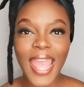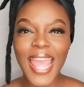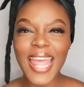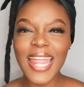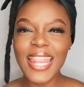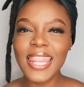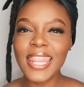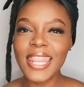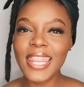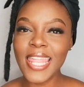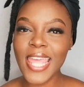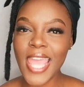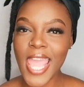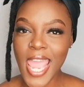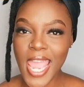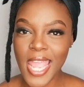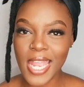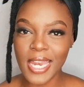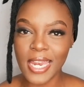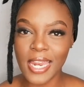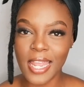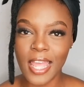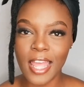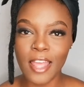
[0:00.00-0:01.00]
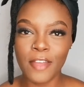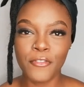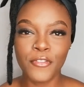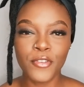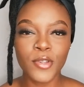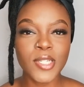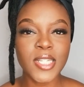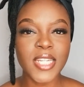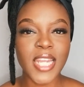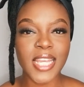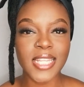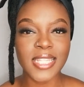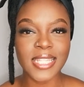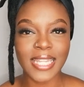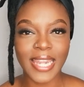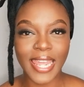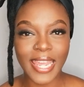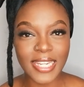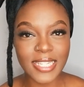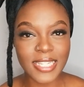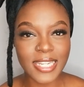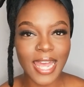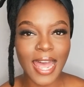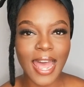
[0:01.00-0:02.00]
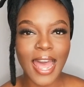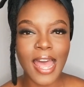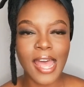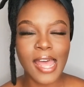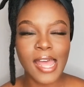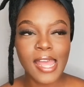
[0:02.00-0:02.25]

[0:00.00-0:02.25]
And then a few days later,